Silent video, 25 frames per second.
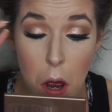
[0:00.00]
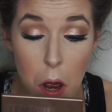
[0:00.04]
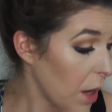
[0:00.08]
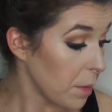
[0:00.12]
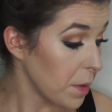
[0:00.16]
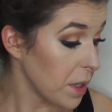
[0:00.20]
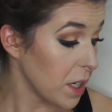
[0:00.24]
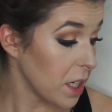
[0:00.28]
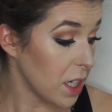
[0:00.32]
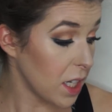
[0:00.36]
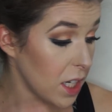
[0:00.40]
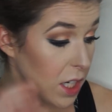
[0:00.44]

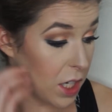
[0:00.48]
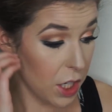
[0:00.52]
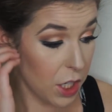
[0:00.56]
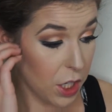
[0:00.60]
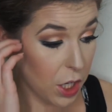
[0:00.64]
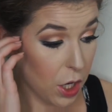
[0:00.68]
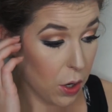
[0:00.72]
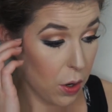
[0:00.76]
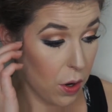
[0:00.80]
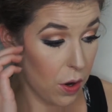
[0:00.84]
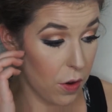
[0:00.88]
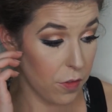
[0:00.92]
I'm gonna need
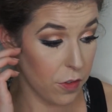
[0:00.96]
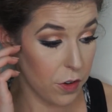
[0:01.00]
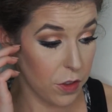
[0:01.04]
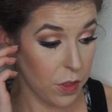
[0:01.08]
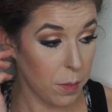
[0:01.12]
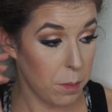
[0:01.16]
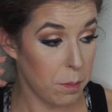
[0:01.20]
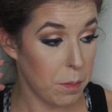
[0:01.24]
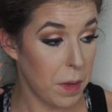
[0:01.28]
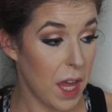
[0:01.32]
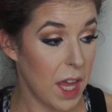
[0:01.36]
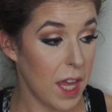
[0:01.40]
to go over
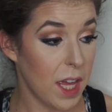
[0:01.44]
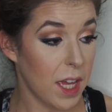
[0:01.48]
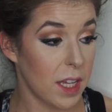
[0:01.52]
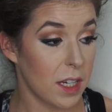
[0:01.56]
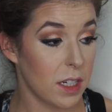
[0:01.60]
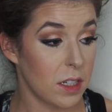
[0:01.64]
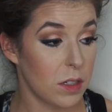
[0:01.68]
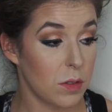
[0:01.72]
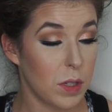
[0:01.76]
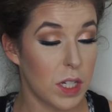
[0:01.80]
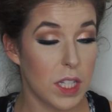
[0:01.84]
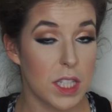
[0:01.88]
the
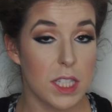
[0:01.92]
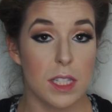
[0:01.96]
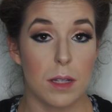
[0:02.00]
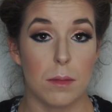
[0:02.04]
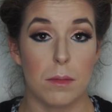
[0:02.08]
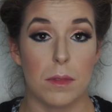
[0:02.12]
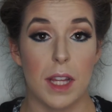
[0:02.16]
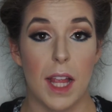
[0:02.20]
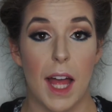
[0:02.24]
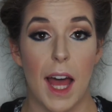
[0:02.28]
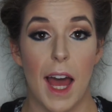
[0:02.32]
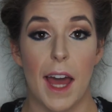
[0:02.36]
band with
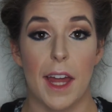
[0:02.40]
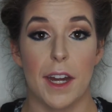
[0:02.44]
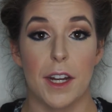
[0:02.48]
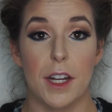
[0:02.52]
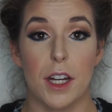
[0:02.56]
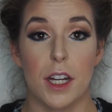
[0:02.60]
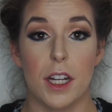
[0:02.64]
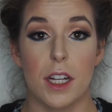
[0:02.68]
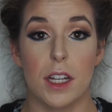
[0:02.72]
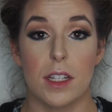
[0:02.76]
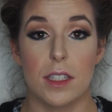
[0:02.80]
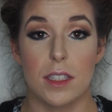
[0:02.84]
some
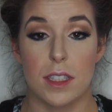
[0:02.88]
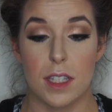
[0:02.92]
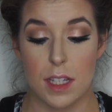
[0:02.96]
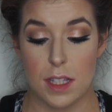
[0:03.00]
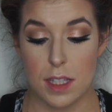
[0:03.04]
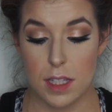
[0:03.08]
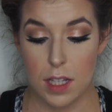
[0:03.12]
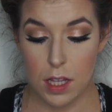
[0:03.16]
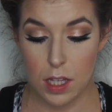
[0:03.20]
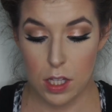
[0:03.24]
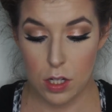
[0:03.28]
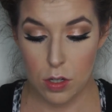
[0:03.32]
liner because
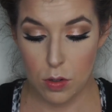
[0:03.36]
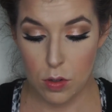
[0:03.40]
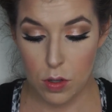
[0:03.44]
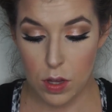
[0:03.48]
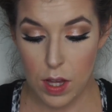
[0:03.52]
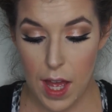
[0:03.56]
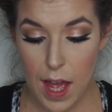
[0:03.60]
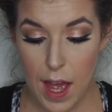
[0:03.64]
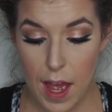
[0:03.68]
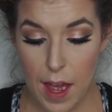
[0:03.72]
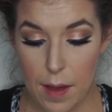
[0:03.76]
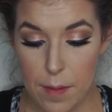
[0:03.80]
it's a little
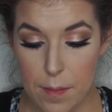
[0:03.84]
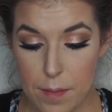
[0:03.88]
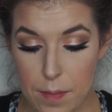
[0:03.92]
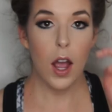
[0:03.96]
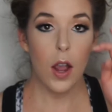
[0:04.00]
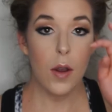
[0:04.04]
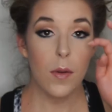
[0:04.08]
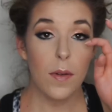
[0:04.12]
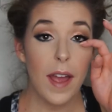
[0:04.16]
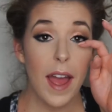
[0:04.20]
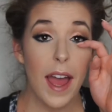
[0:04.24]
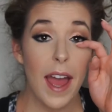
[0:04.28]
wide.
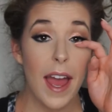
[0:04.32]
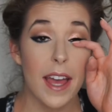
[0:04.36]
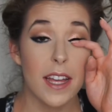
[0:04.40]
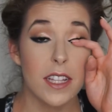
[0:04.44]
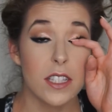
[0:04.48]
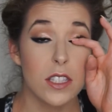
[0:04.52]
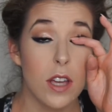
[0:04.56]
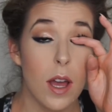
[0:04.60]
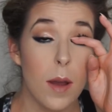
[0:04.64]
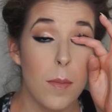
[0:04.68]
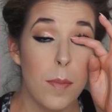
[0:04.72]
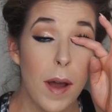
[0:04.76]
All
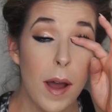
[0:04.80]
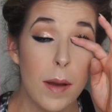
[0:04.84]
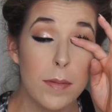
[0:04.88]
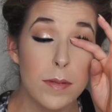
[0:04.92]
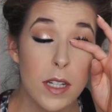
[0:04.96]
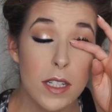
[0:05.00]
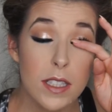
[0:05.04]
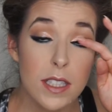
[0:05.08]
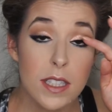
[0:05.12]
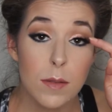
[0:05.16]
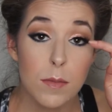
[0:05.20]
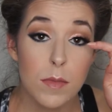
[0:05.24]
right, so I
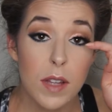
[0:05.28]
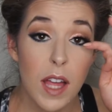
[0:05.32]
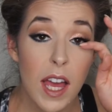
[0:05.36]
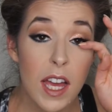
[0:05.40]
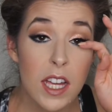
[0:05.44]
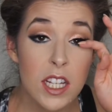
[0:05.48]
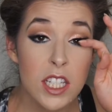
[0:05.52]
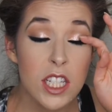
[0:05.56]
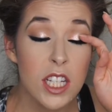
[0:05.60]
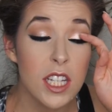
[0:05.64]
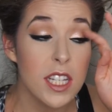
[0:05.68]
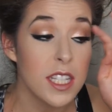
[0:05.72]
popped on some
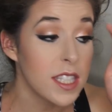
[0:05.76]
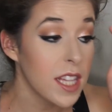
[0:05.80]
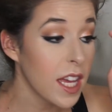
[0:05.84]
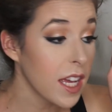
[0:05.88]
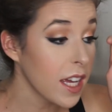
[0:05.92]
lashes.